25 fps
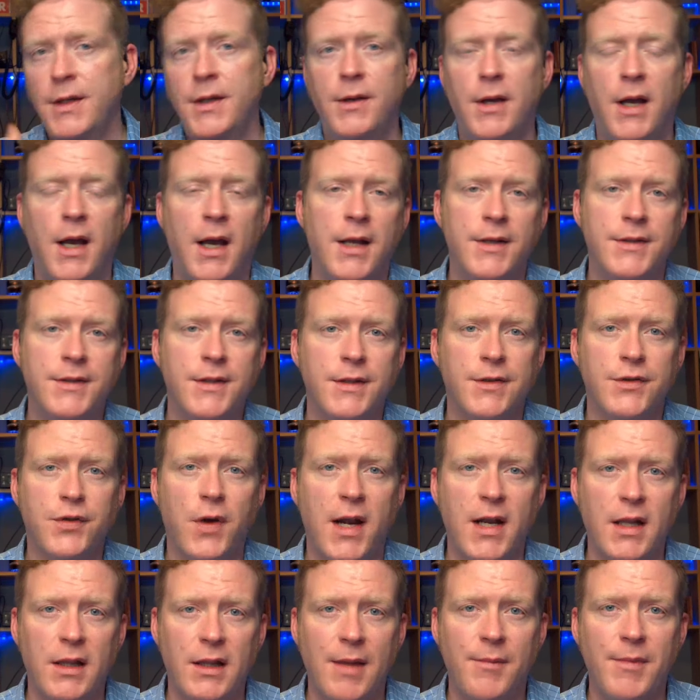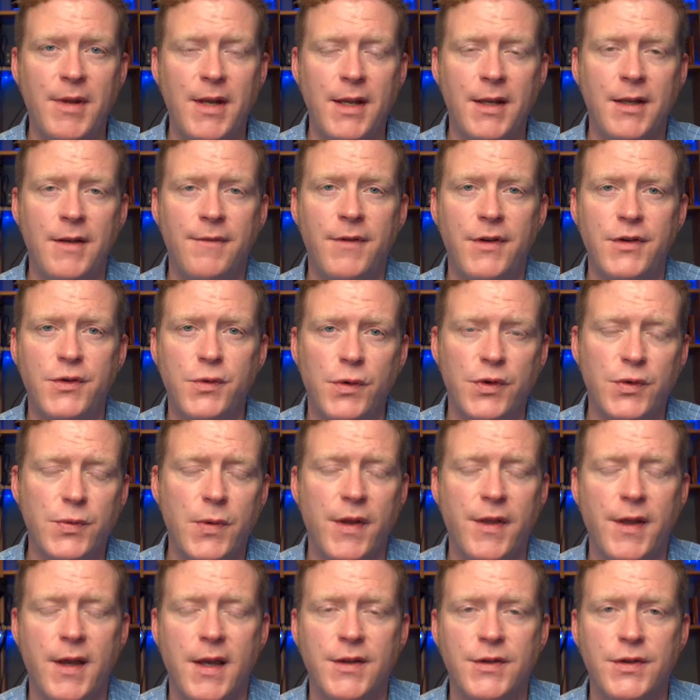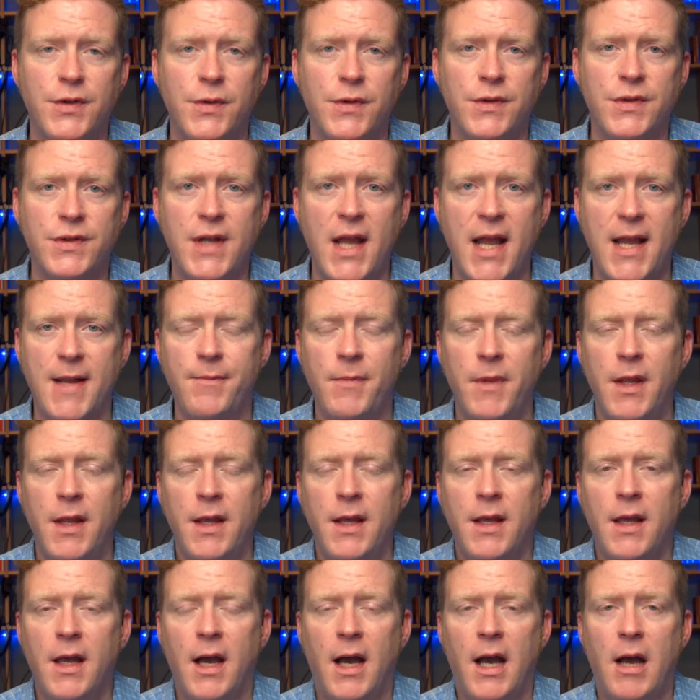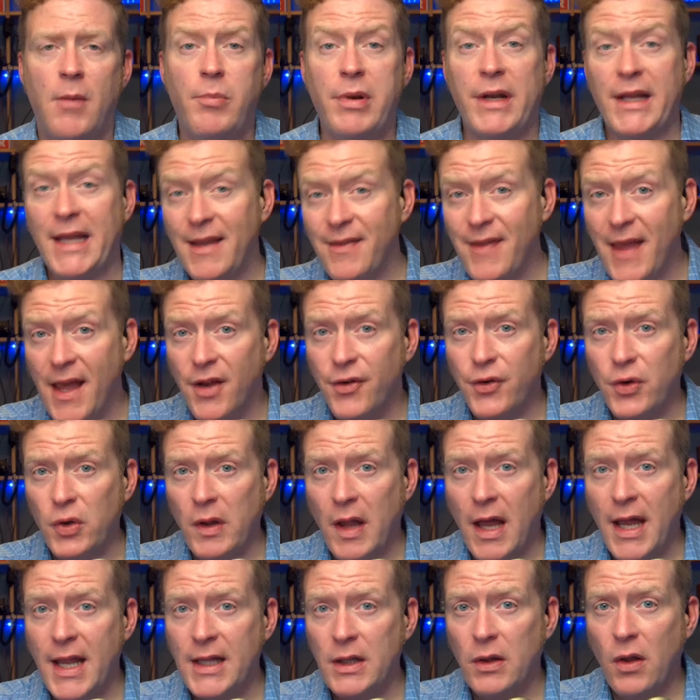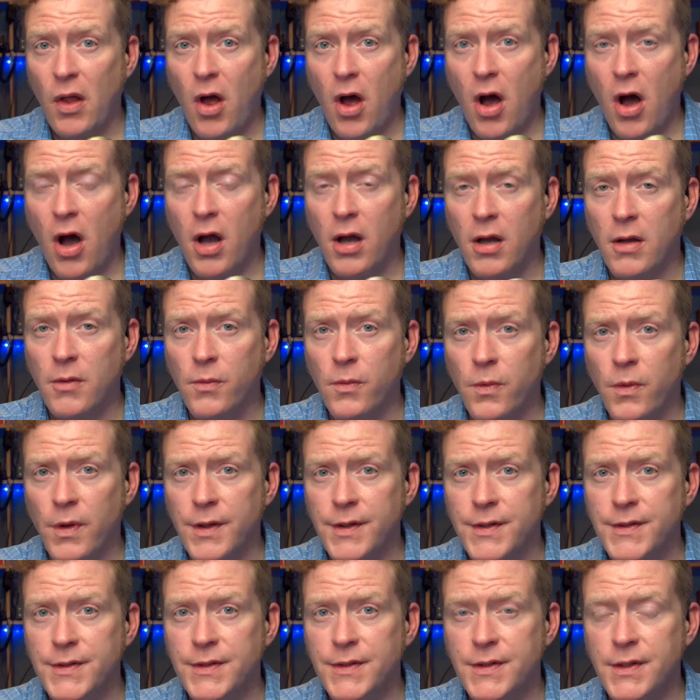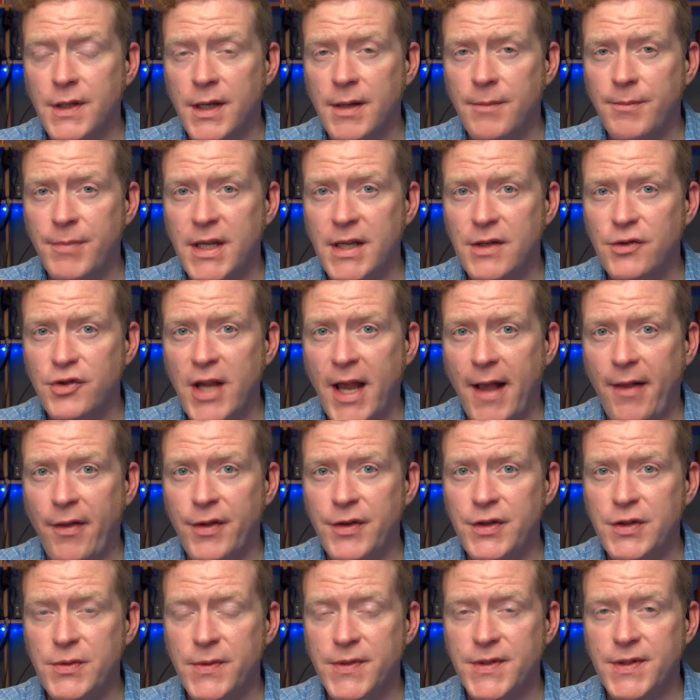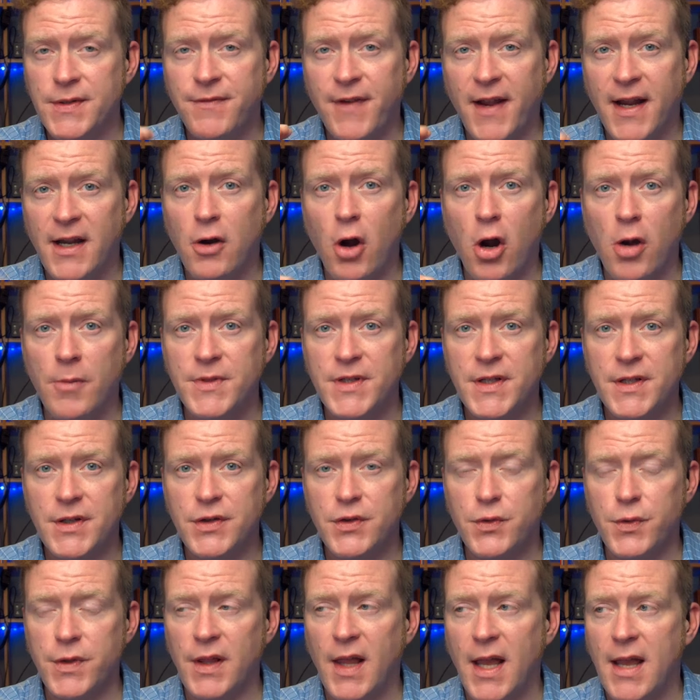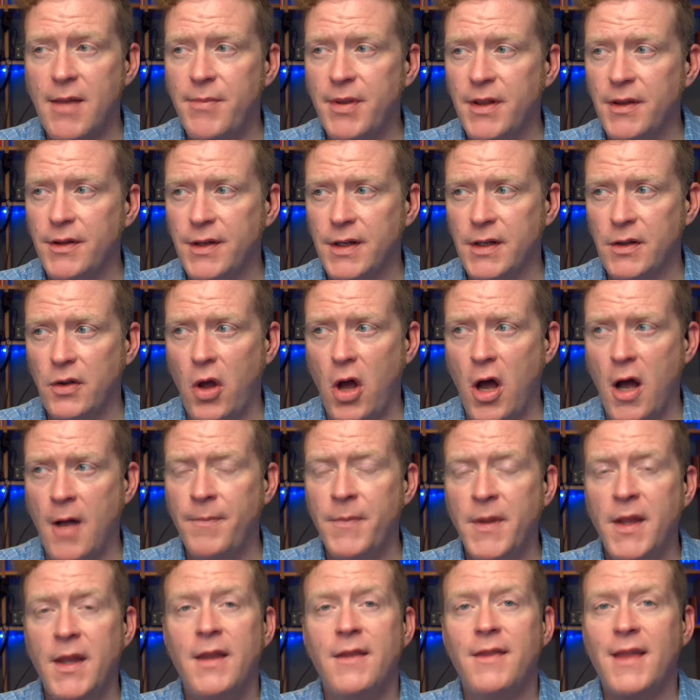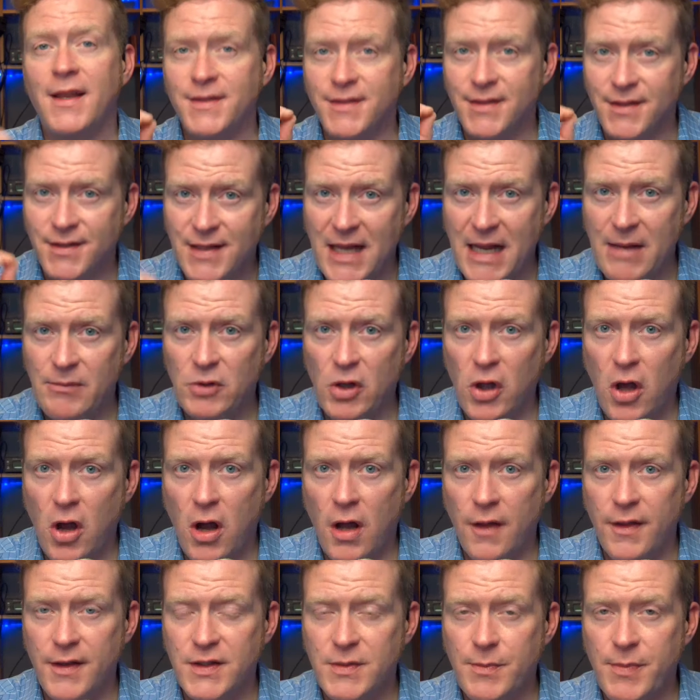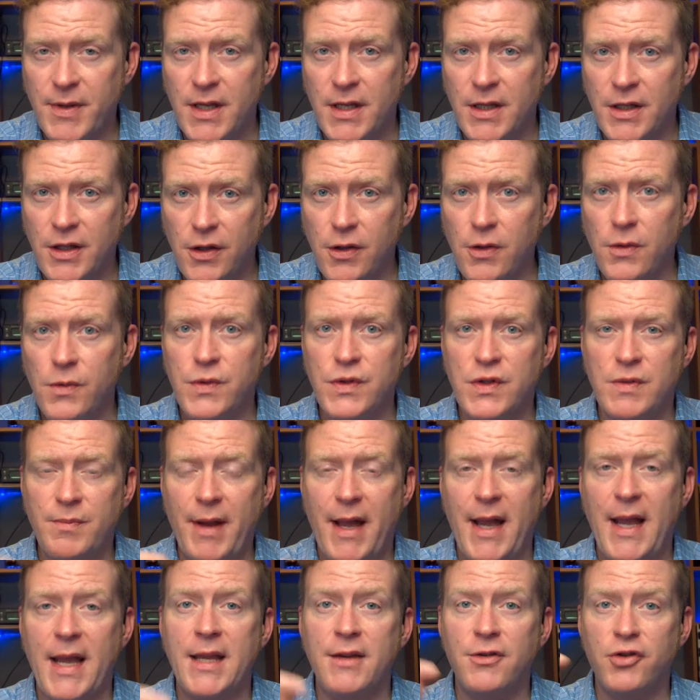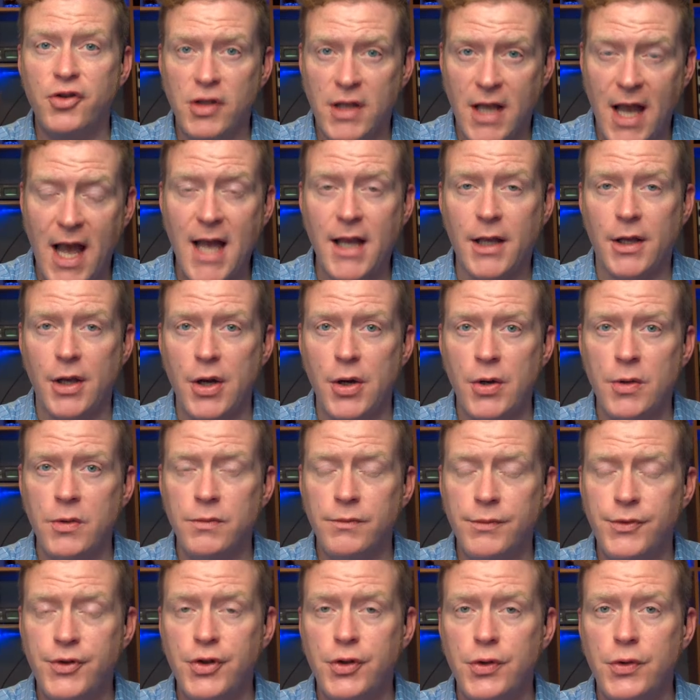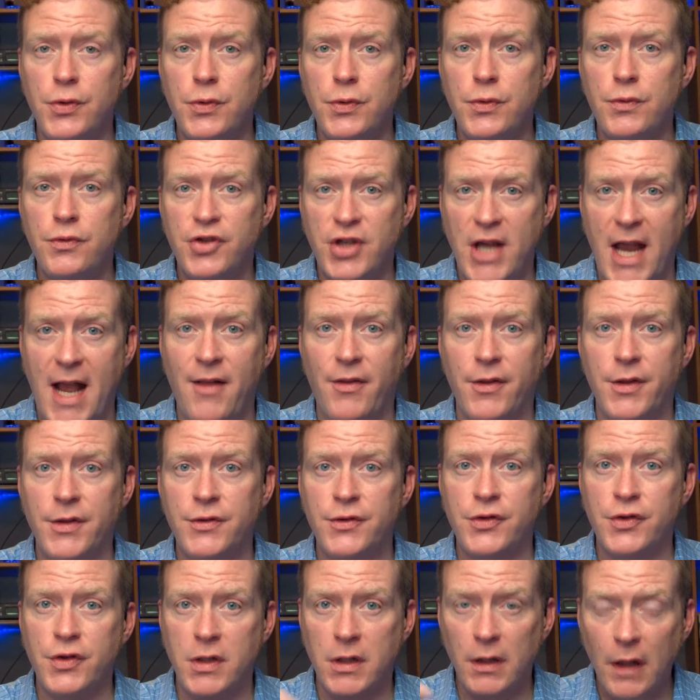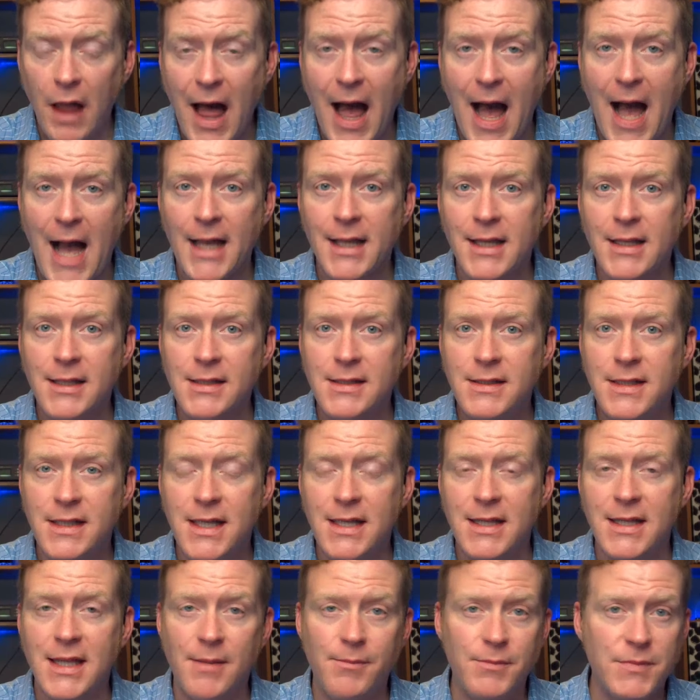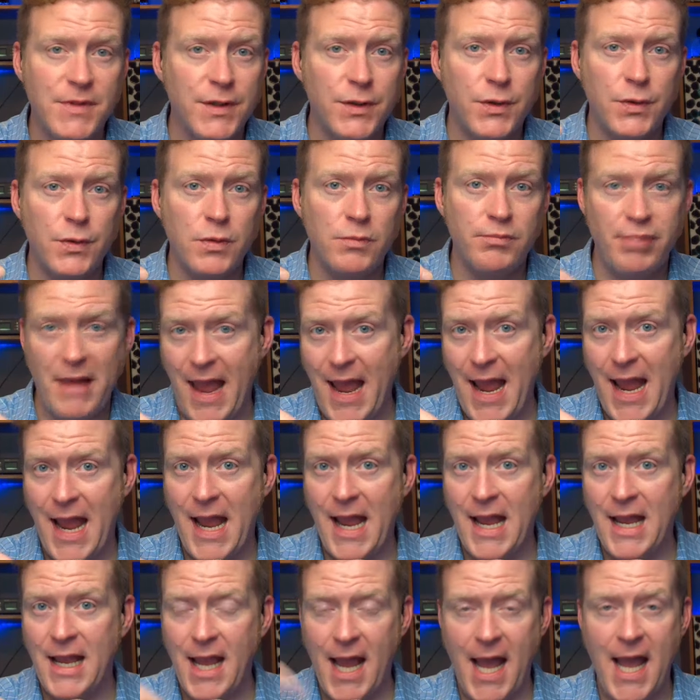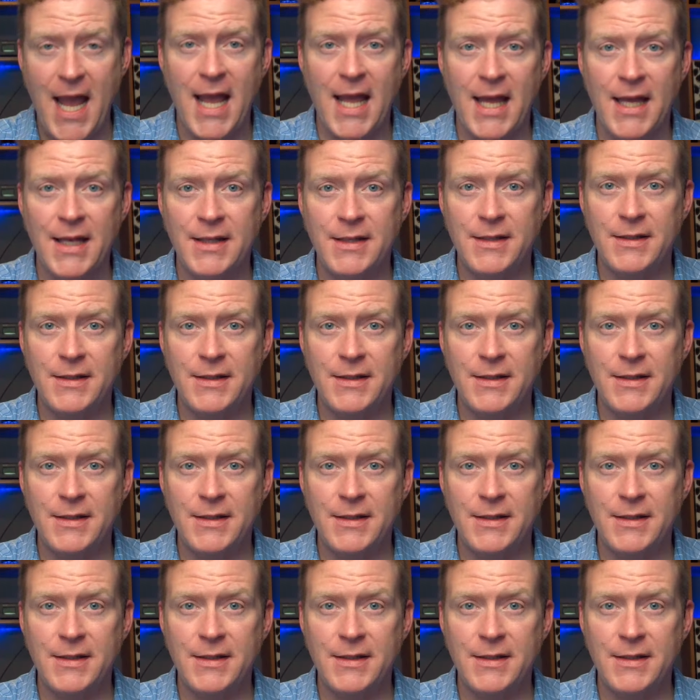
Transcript: to try to limit individuals where they can sue the state. But again, the underlying law was being challenged was the firearms industry liability law. That's the same law that's being used by Chicago to challenge Glock to get them to pay and